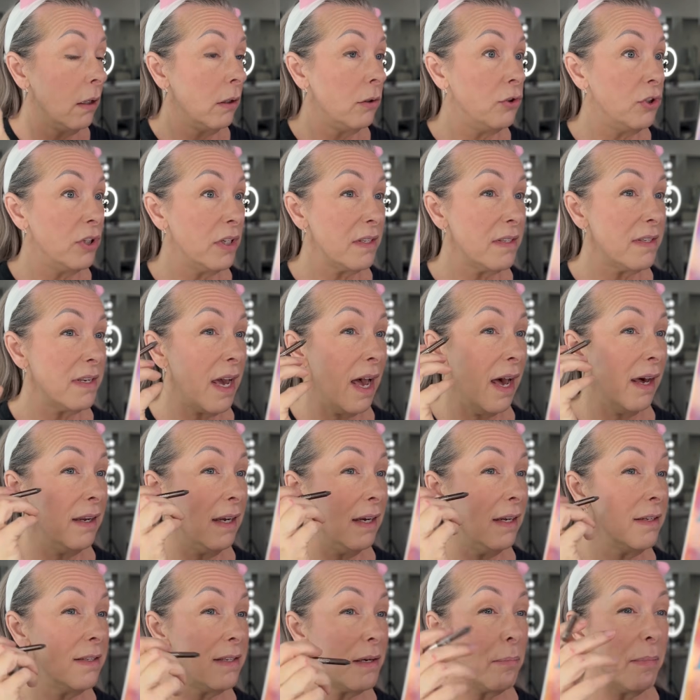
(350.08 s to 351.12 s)
just
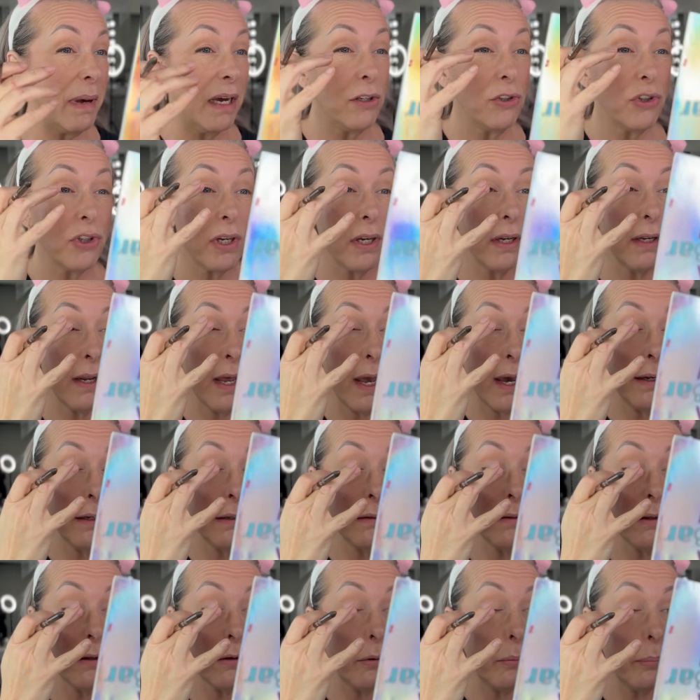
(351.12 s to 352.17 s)
adding dimension and a
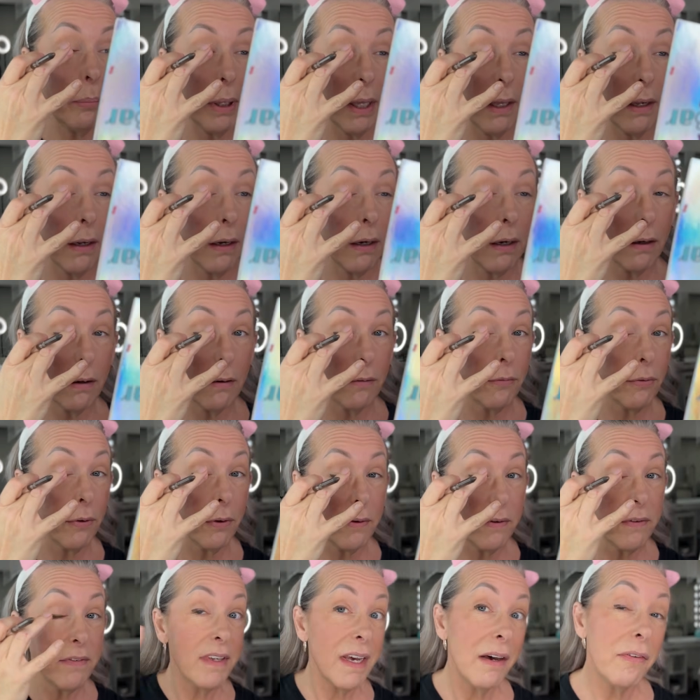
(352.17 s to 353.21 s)
little bit of
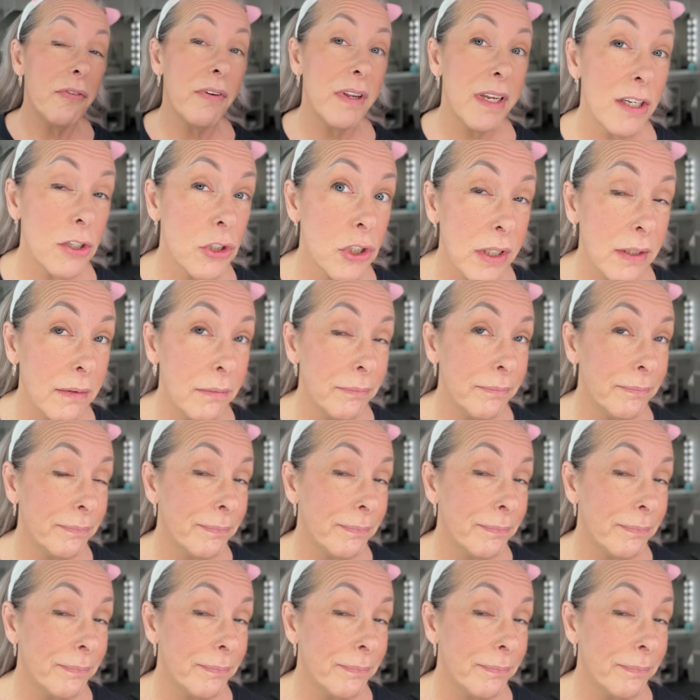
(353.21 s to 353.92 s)
definition,